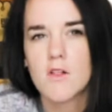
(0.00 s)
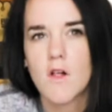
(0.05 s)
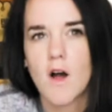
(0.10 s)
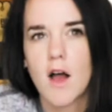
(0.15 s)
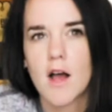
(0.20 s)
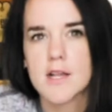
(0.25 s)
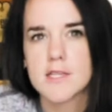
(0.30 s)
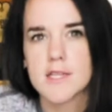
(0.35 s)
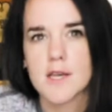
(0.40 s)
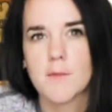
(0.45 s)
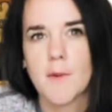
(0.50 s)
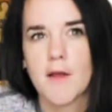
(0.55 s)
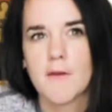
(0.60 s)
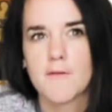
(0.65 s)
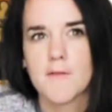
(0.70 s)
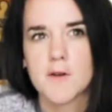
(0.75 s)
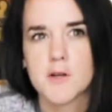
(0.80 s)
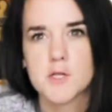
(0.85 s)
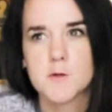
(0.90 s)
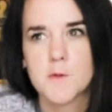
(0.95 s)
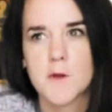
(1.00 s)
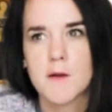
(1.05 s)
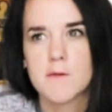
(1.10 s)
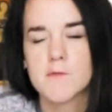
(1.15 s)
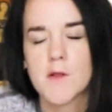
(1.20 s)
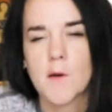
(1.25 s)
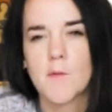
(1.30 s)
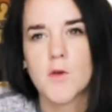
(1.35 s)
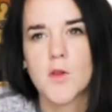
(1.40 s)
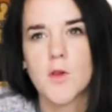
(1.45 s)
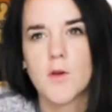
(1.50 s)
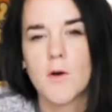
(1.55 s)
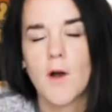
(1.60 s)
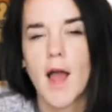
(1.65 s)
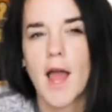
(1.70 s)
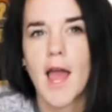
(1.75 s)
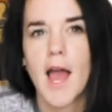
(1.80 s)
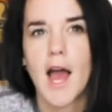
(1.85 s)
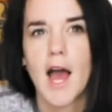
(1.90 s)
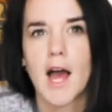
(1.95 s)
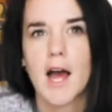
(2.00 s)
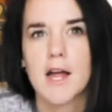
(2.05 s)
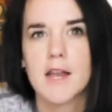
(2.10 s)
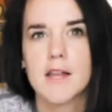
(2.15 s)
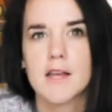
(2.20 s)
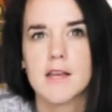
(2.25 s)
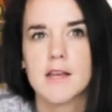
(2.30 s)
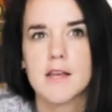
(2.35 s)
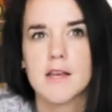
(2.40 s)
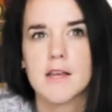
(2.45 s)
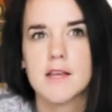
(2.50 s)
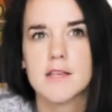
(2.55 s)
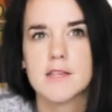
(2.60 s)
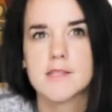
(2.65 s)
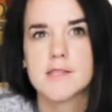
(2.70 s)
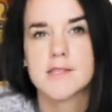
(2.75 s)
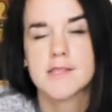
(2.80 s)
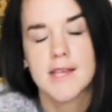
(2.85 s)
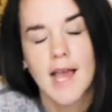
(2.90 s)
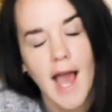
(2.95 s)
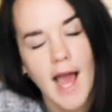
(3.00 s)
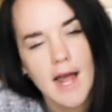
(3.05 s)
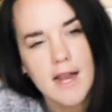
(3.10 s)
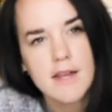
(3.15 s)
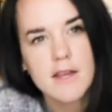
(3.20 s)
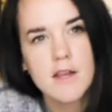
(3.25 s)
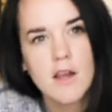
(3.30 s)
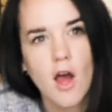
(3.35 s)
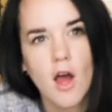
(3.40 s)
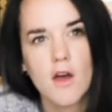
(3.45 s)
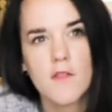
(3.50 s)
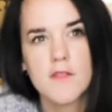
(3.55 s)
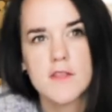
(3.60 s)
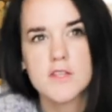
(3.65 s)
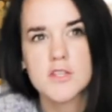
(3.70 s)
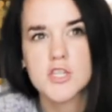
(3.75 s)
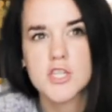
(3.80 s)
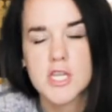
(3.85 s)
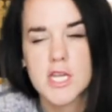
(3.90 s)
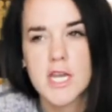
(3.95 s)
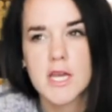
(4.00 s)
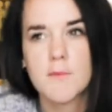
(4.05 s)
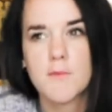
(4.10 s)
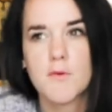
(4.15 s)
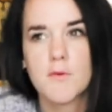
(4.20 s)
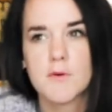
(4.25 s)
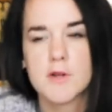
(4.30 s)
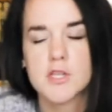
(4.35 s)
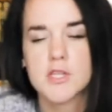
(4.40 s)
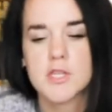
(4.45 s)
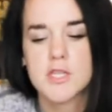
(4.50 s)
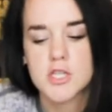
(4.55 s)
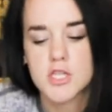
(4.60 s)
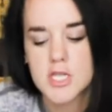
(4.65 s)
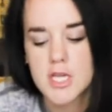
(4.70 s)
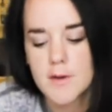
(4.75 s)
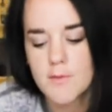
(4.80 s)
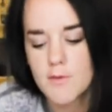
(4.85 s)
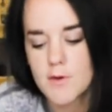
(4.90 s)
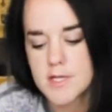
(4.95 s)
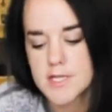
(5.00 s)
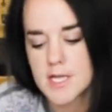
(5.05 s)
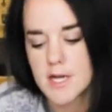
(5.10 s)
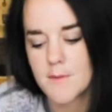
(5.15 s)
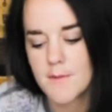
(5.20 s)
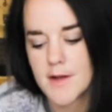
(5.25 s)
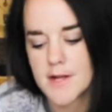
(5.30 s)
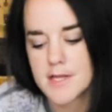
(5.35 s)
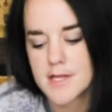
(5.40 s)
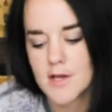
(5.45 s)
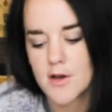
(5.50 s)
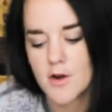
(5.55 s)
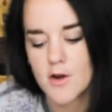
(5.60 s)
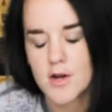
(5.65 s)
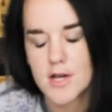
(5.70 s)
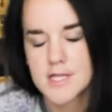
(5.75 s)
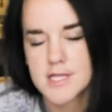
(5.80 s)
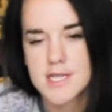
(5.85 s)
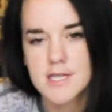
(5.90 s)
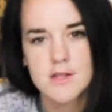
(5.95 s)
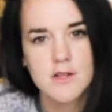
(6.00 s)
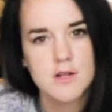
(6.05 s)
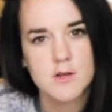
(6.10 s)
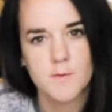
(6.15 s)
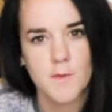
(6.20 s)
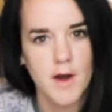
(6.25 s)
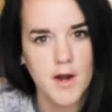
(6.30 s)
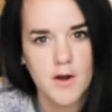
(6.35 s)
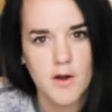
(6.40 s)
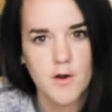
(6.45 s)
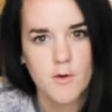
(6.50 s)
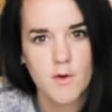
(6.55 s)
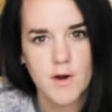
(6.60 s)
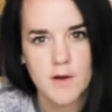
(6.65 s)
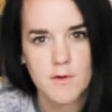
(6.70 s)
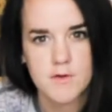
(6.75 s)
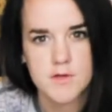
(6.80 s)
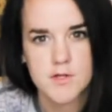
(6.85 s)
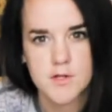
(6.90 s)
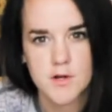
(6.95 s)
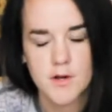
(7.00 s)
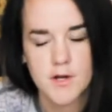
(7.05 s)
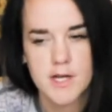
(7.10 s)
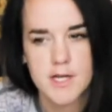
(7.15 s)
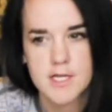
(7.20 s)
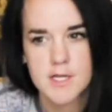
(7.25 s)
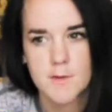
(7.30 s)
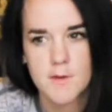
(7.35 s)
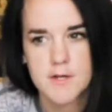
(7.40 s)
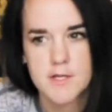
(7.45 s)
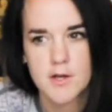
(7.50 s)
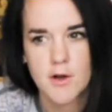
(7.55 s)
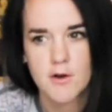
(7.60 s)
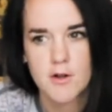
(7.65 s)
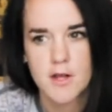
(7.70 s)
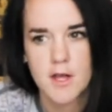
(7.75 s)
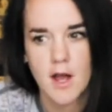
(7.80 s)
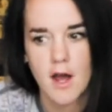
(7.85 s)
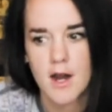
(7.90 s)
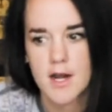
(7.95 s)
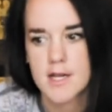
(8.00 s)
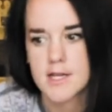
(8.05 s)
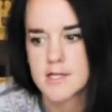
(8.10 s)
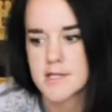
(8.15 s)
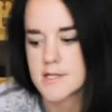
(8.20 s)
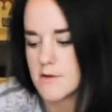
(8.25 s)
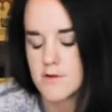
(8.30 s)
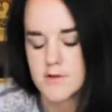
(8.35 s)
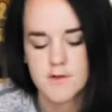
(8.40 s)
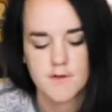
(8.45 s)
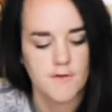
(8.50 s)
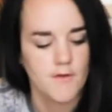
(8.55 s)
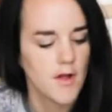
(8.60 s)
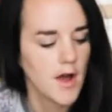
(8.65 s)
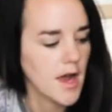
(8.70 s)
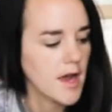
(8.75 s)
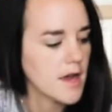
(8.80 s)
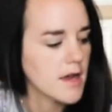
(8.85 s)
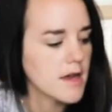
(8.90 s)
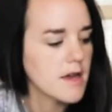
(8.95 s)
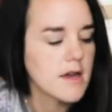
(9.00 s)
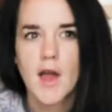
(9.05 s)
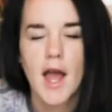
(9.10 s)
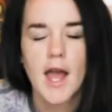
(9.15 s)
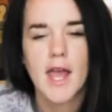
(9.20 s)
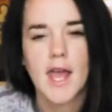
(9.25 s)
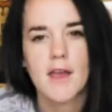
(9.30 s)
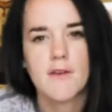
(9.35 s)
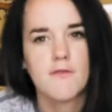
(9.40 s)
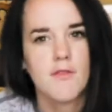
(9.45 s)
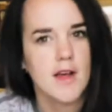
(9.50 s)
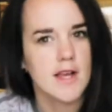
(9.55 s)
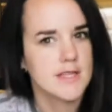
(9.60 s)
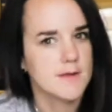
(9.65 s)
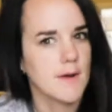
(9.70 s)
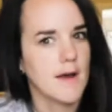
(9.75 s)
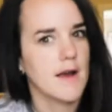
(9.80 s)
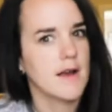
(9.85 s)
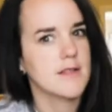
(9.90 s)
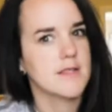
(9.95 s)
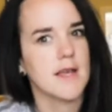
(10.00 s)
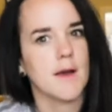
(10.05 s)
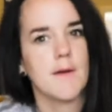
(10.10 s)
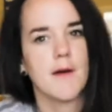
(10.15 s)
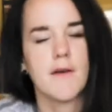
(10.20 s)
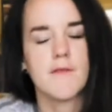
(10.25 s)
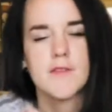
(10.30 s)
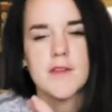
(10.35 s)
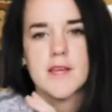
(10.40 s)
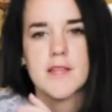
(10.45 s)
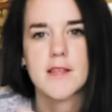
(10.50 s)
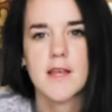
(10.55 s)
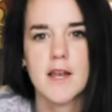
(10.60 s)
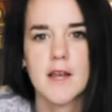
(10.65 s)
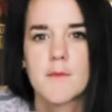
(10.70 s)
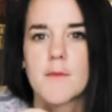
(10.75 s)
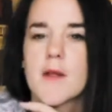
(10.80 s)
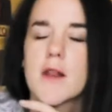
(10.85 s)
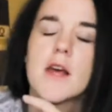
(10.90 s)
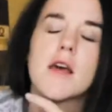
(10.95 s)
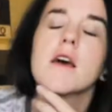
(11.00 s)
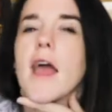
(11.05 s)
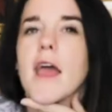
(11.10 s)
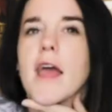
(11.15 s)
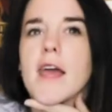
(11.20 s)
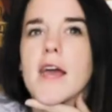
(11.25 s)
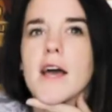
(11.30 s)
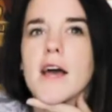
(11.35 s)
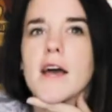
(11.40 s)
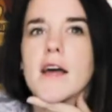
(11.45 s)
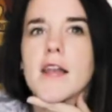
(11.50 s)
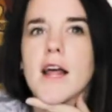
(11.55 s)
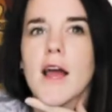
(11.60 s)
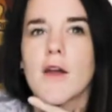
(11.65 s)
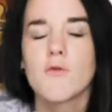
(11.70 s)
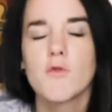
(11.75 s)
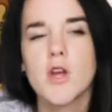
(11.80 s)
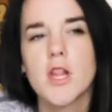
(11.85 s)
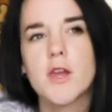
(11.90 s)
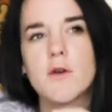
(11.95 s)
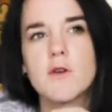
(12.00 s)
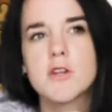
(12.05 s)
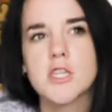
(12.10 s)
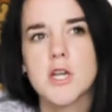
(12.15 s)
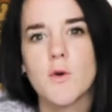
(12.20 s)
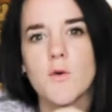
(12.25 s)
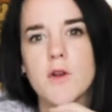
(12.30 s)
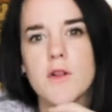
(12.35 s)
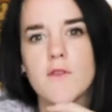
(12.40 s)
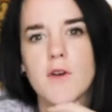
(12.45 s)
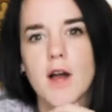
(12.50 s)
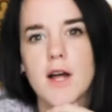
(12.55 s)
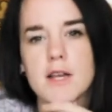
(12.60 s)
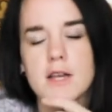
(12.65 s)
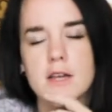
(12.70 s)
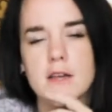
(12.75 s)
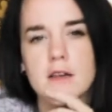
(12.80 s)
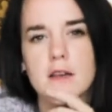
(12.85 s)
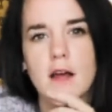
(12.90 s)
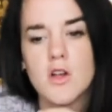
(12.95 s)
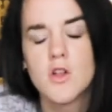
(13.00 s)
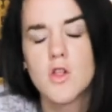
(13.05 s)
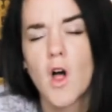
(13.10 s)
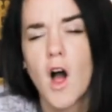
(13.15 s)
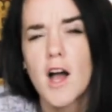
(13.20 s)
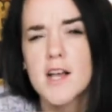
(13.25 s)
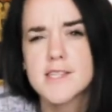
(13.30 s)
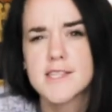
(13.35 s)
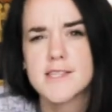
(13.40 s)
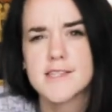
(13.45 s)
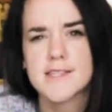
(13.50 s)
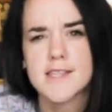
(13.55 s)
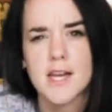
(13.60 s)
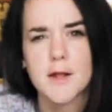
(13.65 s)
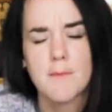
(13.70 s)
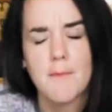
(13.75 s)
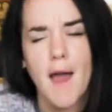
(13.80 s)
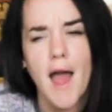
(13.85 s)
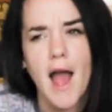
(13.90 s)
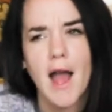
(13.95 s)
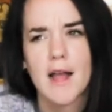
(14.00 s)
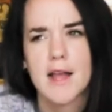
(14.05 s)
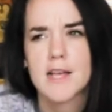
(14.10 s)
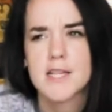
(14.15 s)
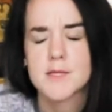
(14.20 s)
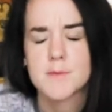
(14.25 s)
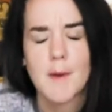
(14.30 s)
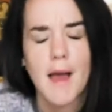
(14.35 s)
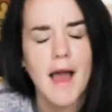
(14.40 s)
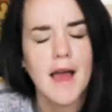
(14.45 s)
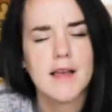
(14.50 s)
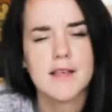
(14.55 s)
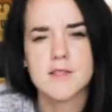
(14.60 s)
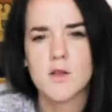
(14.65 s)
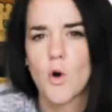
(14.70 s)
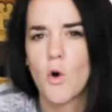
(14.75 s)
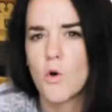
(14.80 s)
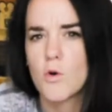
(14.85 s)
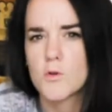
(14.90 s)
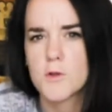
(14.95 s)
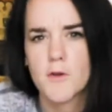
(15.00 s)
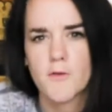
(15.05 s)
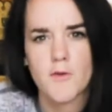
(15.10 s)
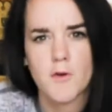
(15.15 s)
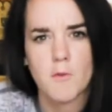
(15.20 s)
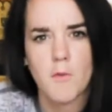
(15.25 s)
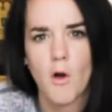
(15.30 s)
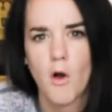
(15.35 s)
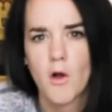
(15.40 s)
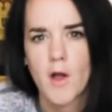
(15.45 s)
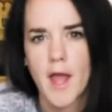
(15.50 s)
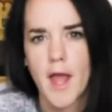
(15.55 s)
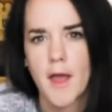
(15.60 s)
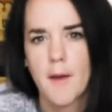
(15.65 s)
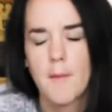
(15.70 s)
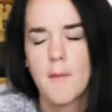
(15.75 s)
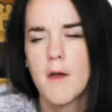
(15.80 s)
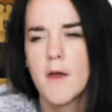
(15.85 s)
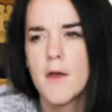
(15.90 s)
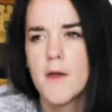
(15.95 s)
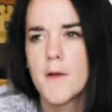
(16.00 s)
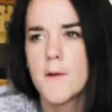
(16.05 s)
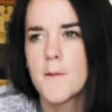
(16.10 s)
gloss on my first BMW. I had satin on the Jeep, which the Jeep wasn't a big deal because it looked better when it was dirty, to be totally honest. There's a fly. I hate flies in my house. I'm gonna have to get that in a minute. And I really wish I would have gotten gloss instead of matte, because matte is a whole different ball game.